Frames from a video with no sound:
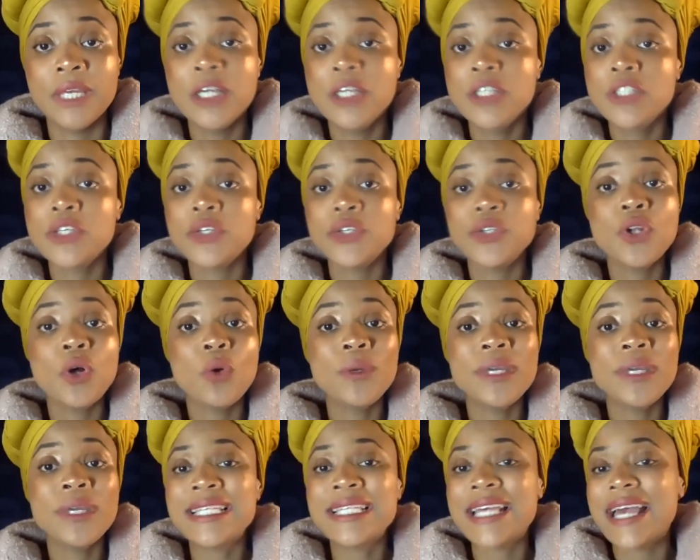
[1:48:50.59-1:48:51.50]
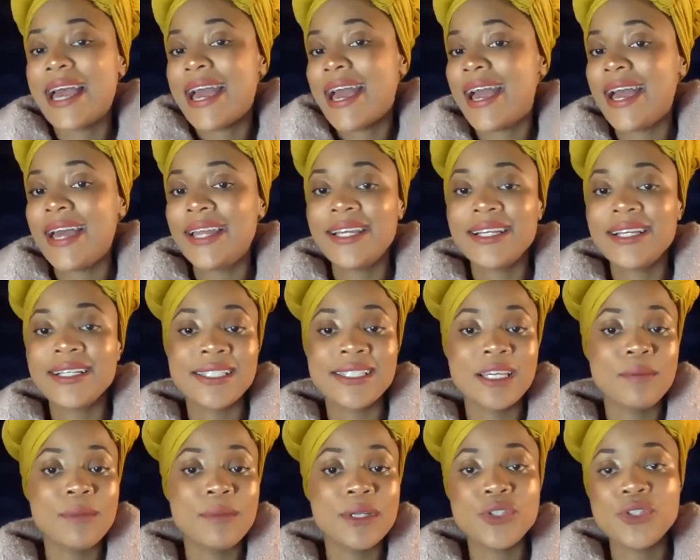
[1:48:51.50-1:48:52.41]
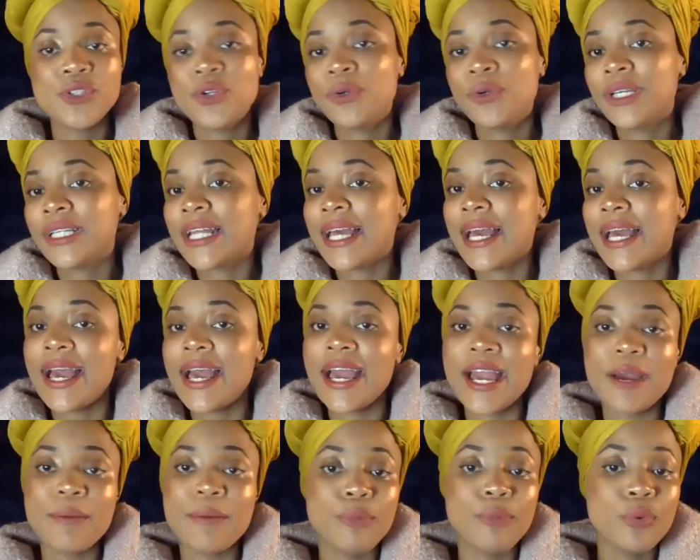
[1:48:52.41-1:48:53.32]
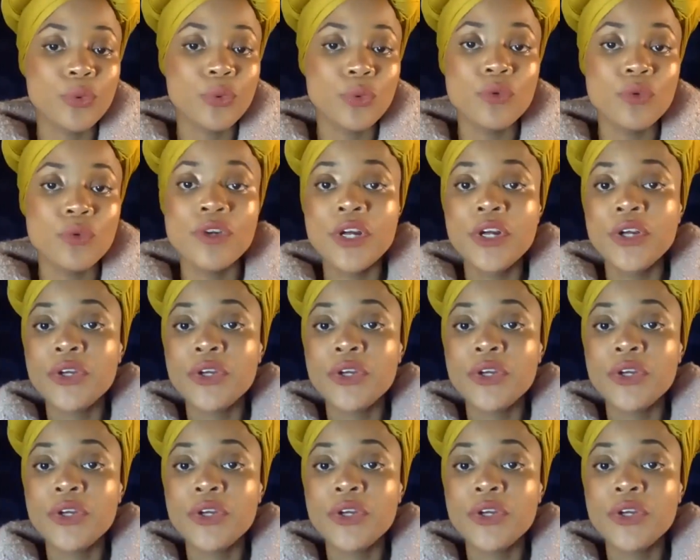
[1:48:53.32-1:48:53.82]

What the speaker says: So you don't get to add exhibits. You don't get to add proof.